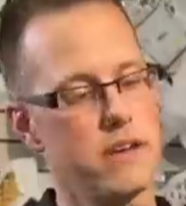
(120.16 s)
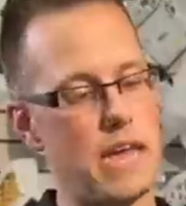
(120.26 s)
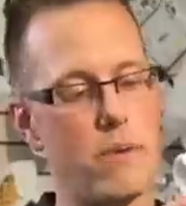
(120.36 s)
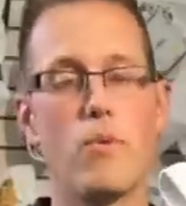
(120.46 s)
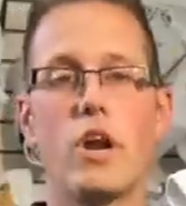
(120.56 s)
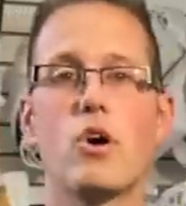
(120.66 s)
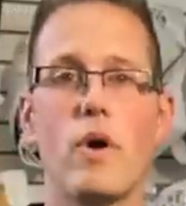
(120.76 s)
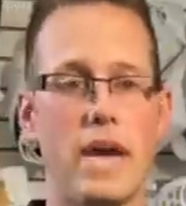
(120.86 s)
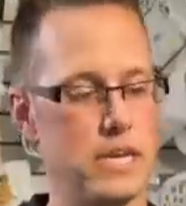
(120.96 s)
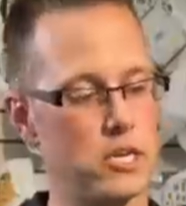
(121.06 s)
Now we wanna go
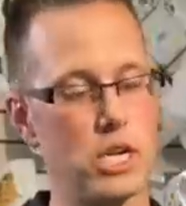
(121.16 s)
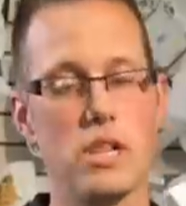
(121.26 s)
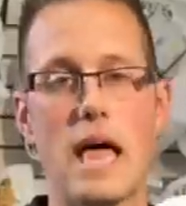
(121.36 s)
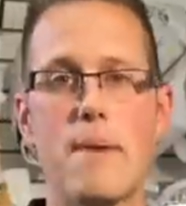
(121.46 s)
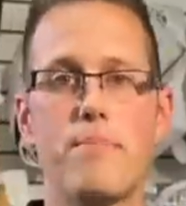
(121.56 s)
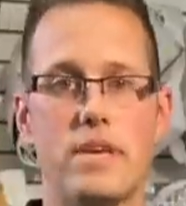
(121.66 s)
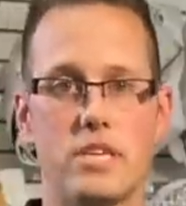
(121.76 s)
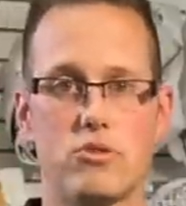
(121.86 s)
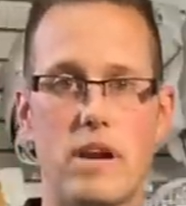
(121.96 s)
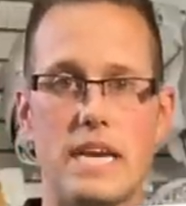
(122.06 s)
ahead and clamp
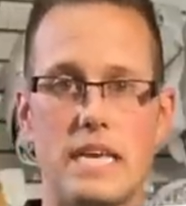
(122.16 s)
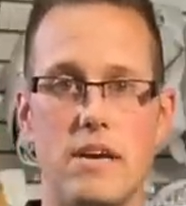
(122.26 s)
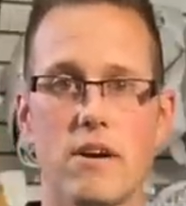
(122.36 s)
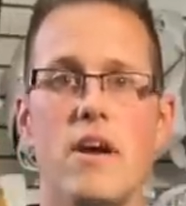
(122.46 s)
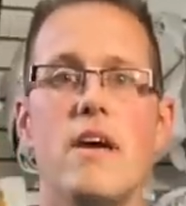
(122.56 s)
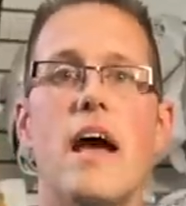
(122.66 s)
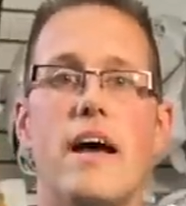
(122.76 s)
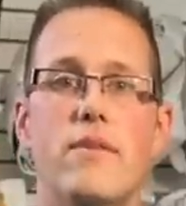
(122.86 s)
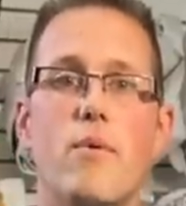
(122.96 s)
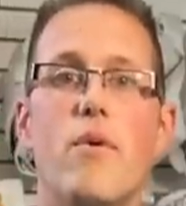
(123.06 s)
this right here,
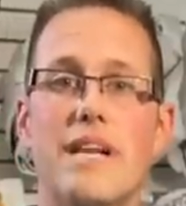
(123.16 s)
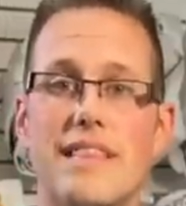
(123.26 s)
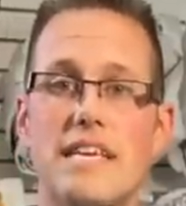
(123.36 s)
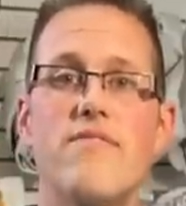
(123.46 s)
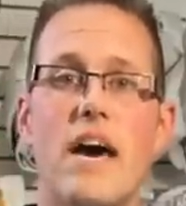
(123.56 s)
and then we wanna leave